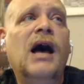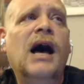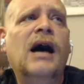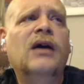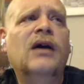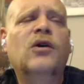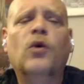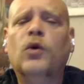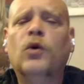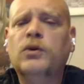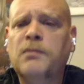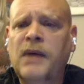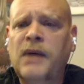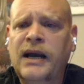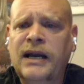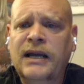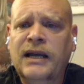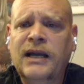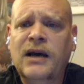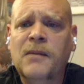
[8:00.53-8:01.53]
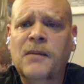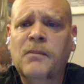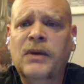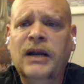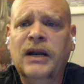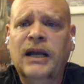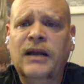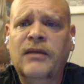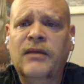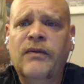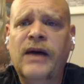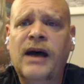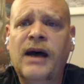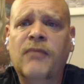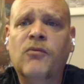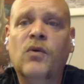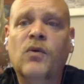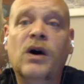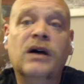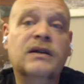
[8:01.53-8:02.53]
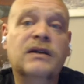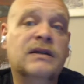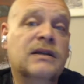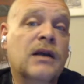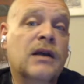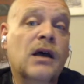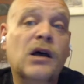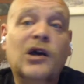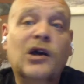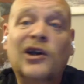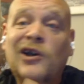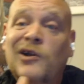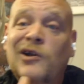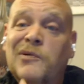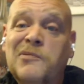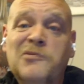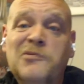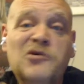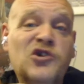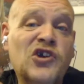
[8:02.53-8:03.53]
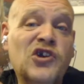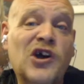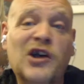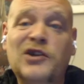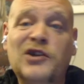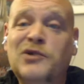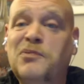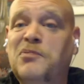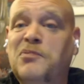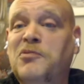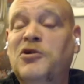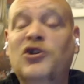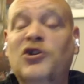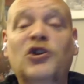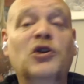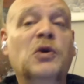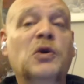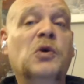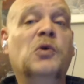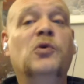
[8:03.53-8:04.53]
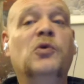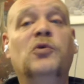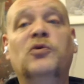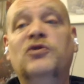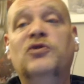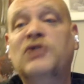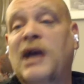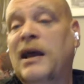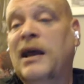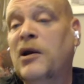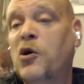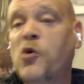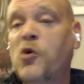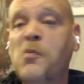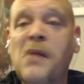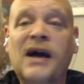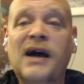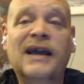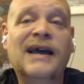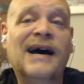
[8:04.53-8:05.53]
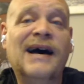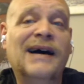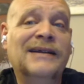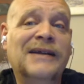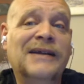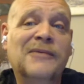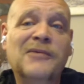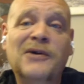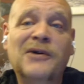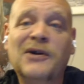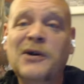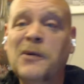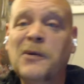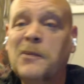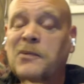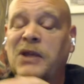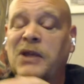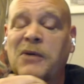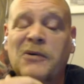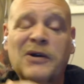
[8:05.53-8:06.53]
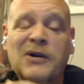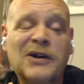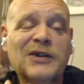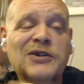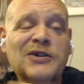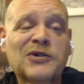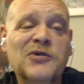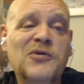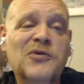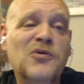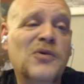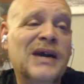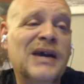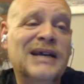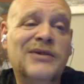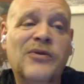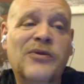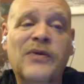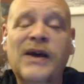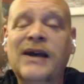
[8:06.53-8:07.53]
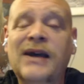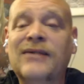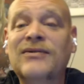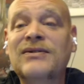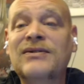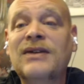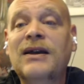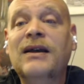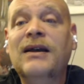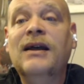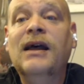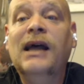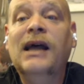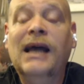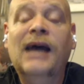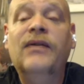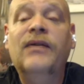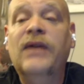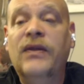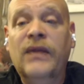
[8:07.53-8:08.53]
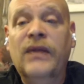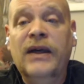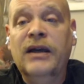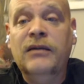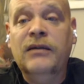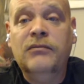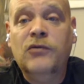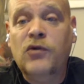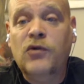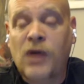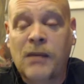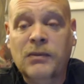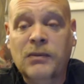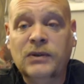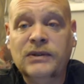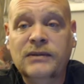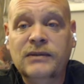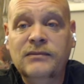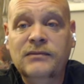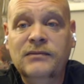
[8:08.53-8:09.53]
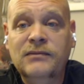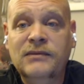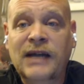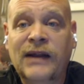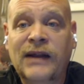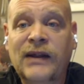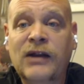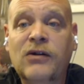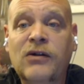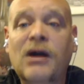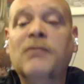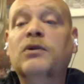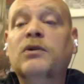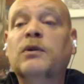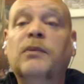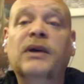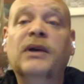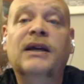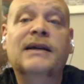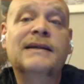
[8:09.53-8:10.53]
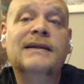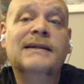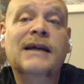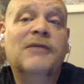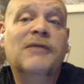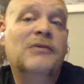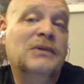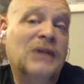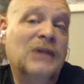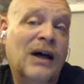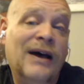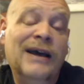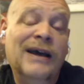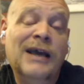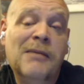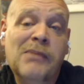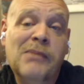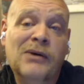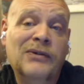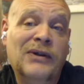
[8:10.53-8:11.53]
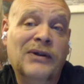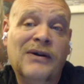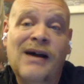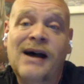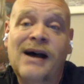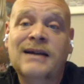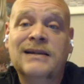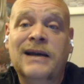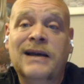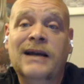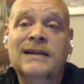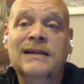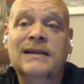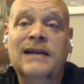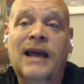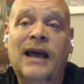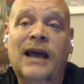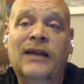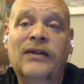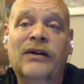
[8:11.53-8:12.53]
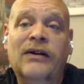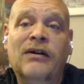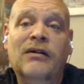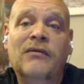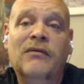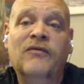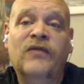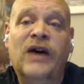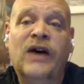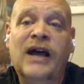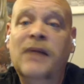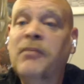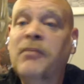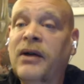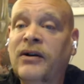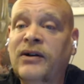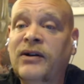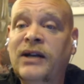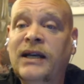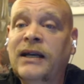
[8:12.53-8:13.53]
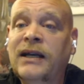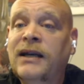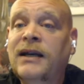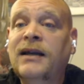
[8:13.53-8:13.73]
gold mining company that was just huge, and oh my god, they were gonna do great things, and then they crumbled. And they crumbled because they were lying about their assets and their viability,